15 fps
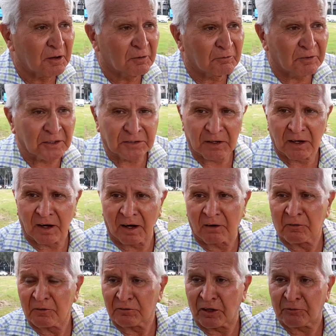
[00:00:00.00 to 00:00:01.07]
with
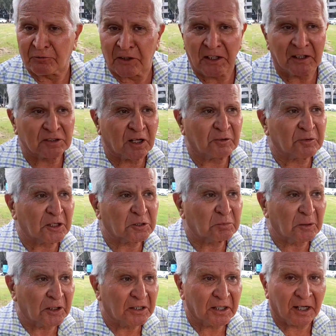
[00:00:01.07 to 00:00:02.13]
50 years of
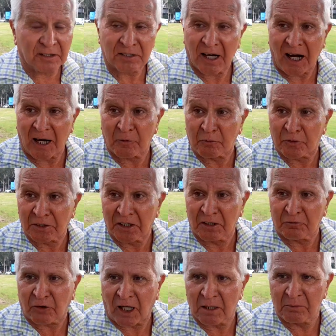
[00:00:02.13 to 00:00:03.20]
experience, and within
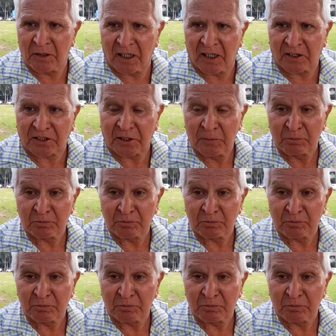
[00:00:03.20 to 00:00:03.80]
5 minutes,